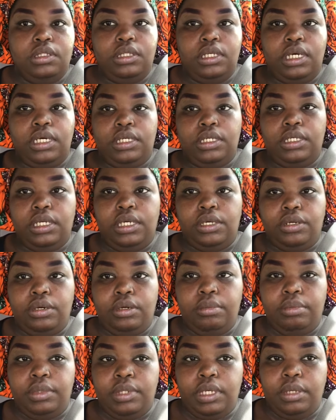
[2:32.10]
Not good at
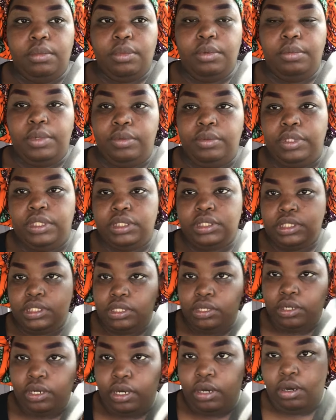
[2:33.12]
all, but I'm on my way
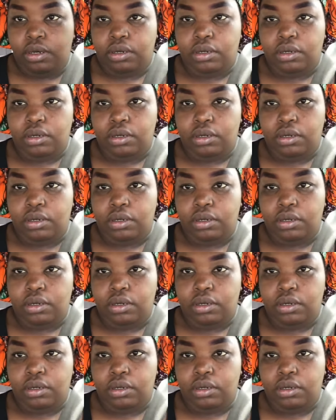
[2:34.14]
to her